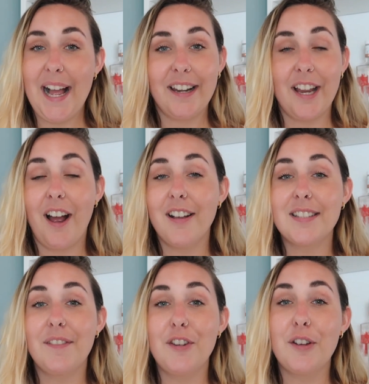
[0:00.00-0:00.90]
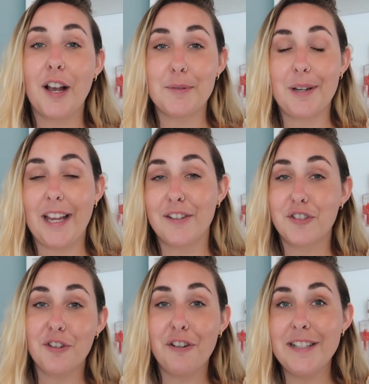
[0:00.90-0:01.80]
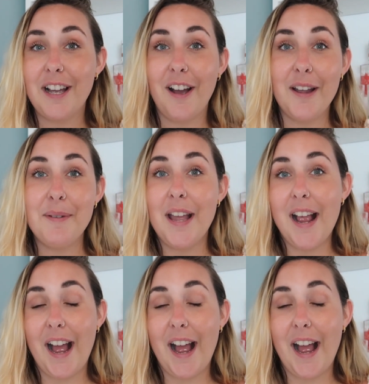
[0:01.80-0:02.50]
And I asked if you guys would like a story time,